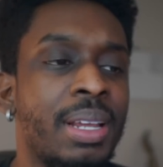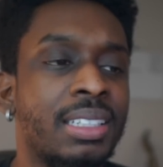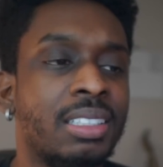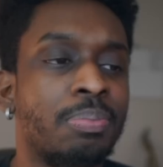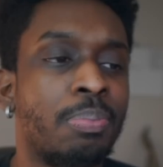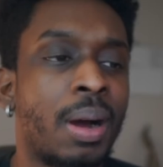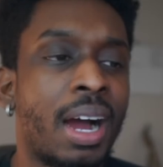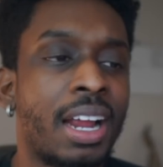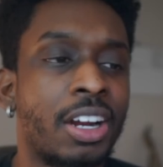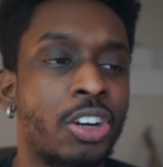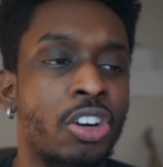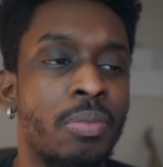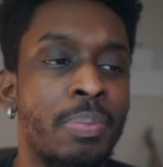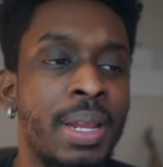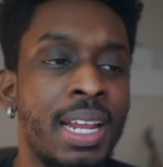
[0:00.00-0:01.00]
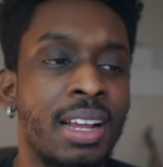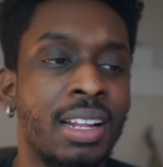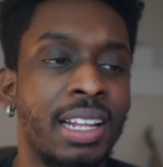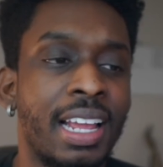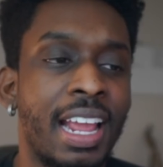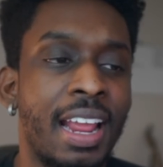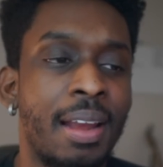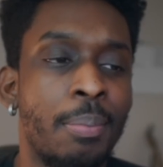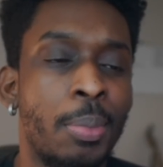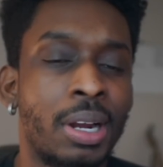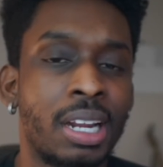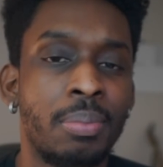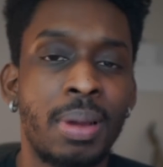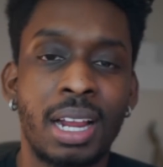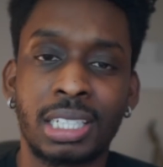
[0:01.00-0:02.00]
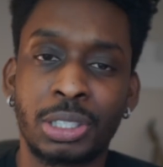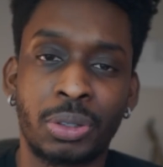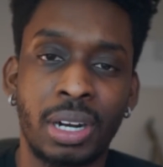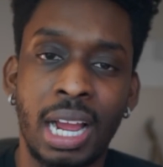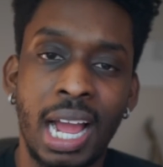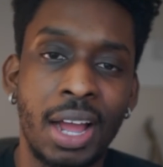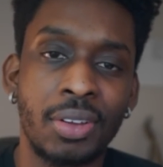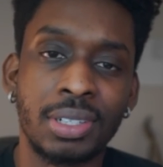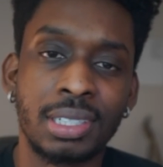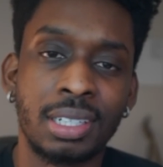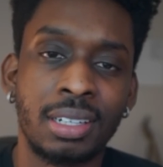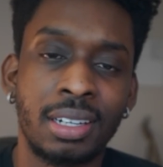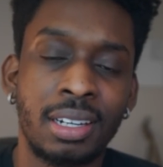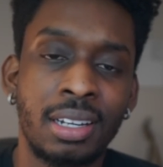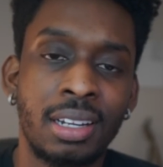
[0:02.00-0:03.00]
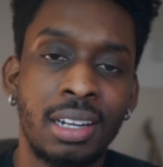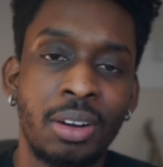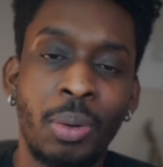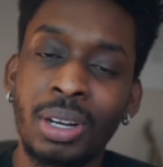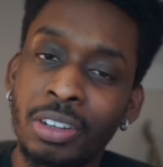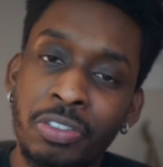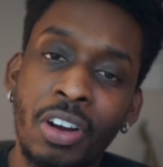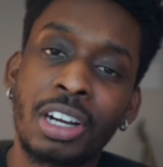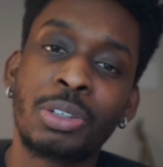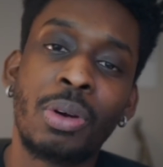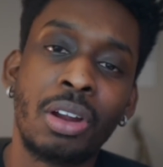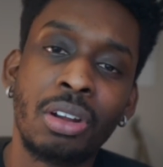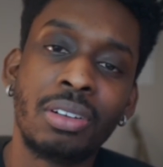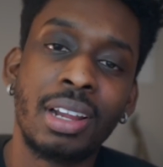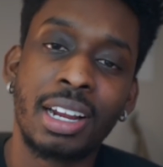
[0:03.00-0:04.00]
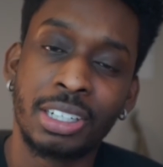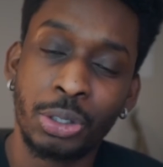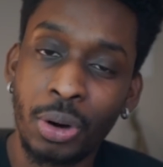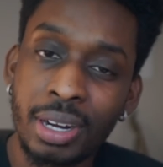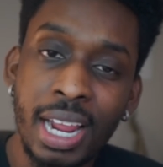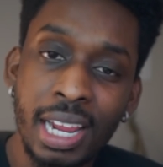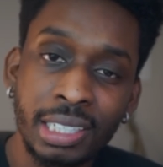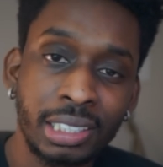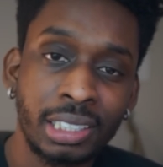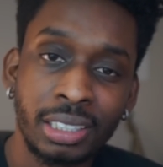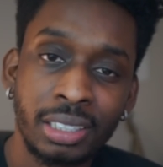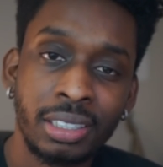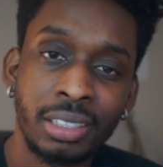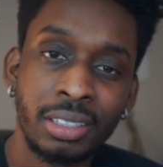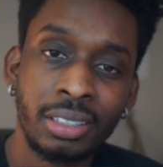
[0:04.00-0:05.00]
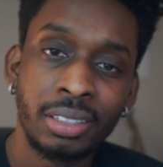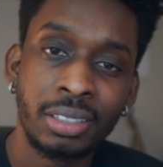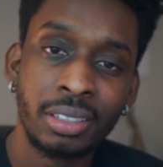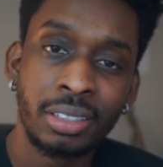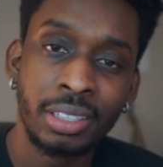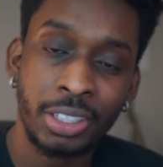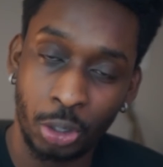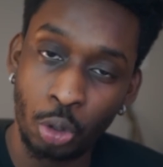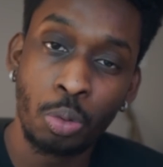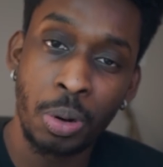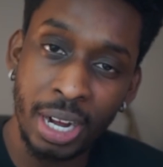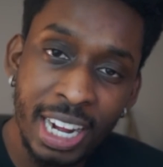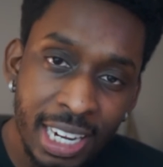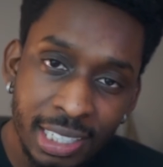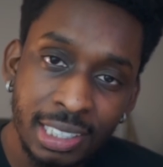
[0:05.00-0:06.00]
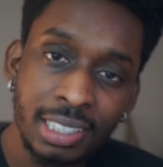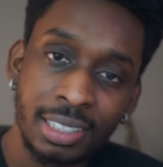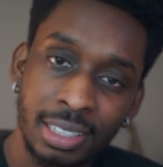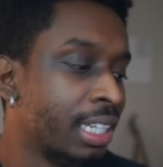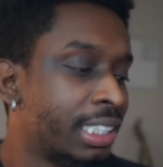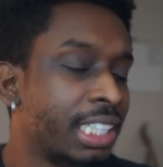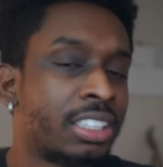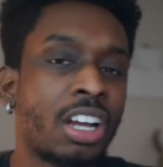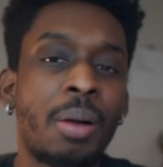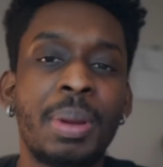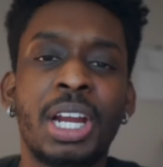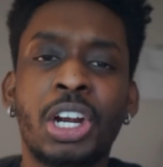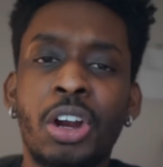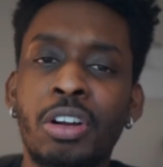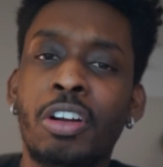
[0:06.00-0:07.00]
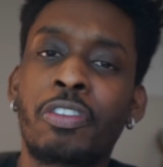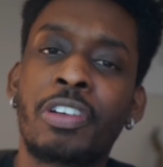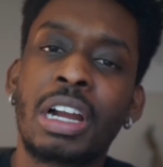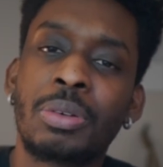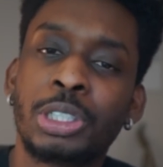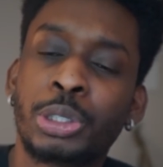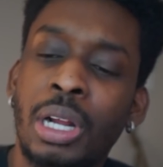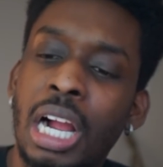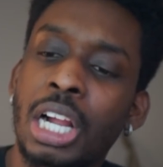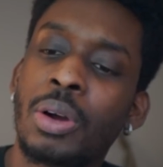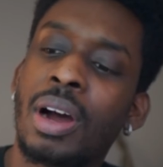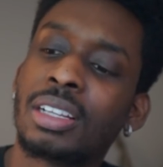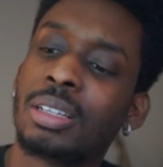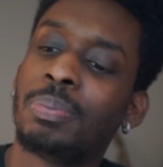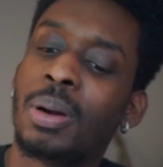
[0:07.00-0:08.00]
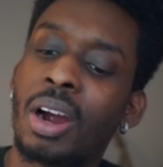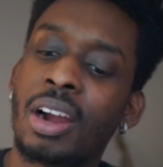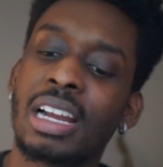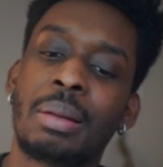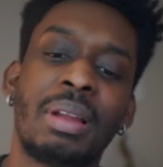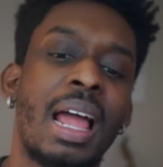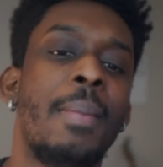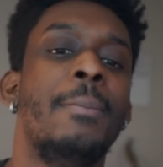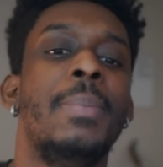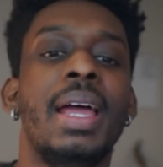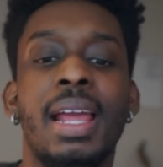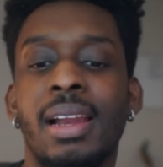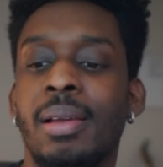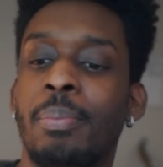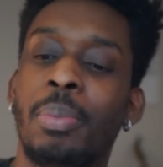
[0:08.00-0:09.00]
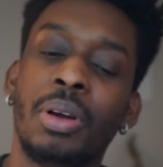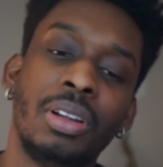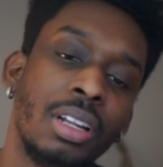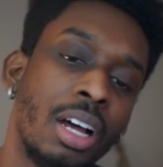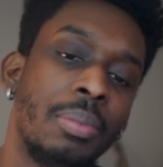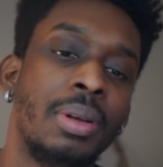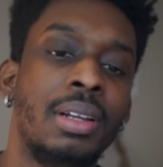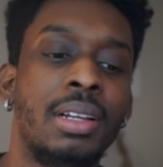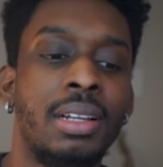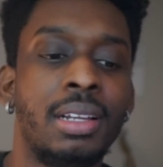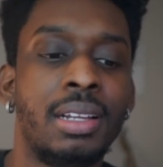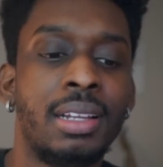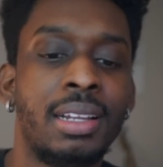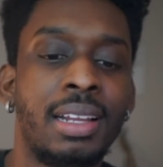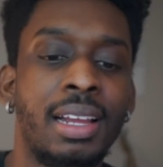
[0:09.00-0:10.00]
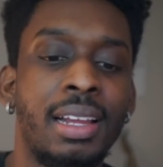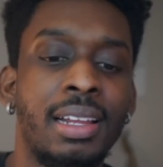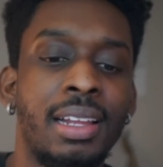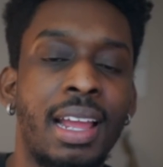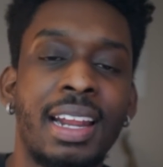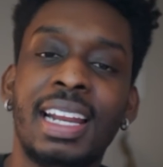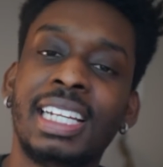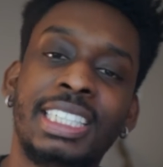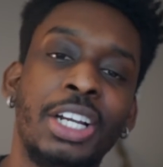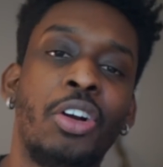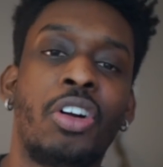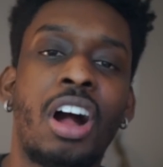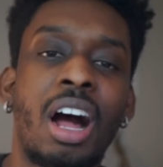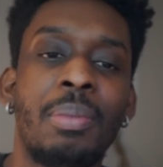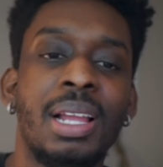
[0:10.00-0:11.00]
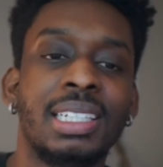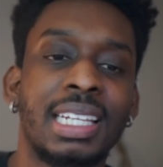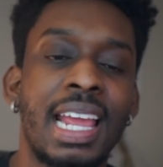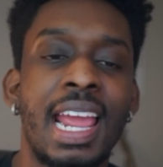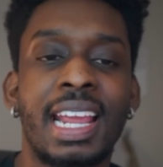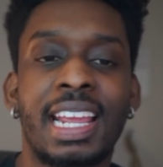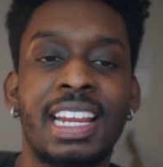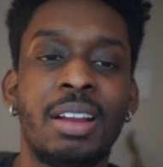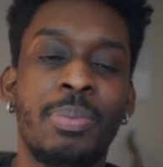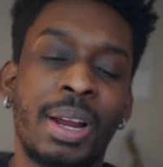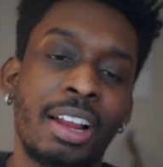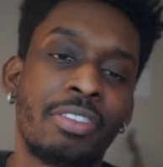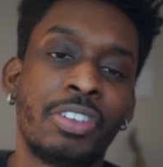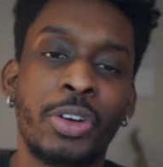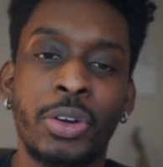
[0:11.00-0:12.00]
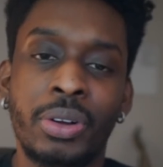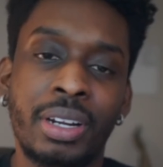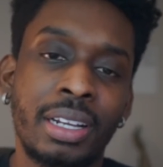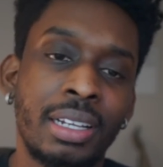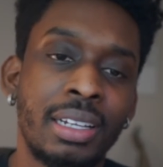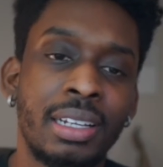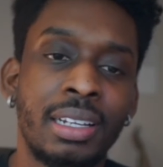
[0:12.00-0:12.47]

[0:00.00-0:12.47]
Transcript: me to buy her a meal and bring it back to her house. What the fuck do I look like? DoorDash? Your Uber Eats? She told me her and her friend was trying to go out to party. I'm like, bet, pull up. And then she gonna call me and say, hey, can you bring food?